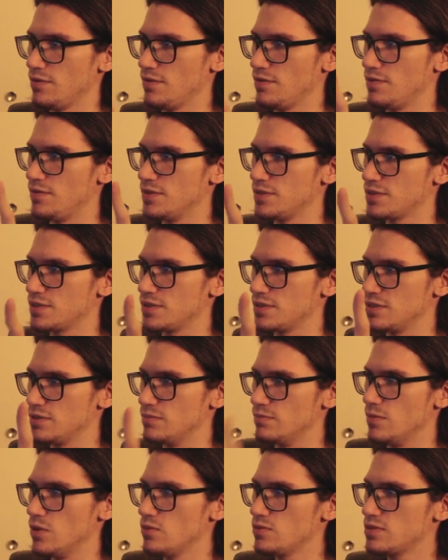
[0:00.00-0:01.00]
this is
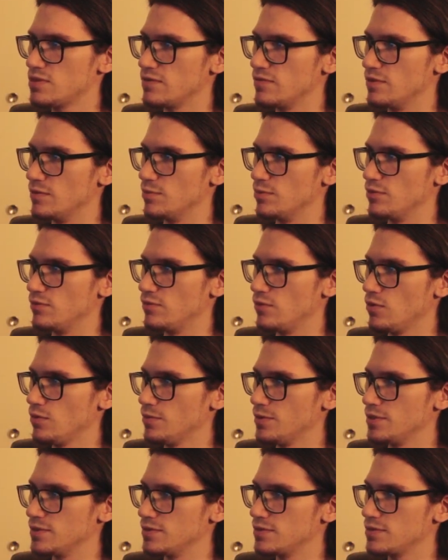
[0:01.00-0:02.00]
most of the
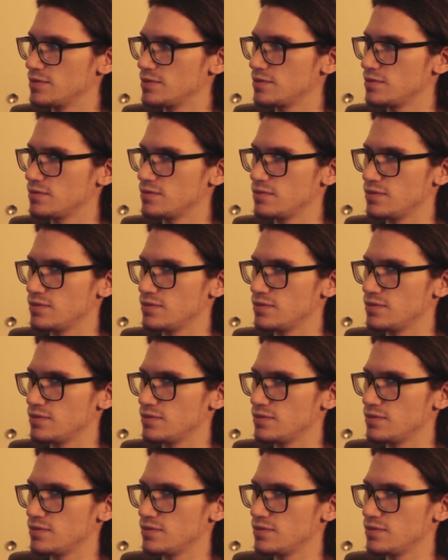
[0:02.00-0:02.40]
performance,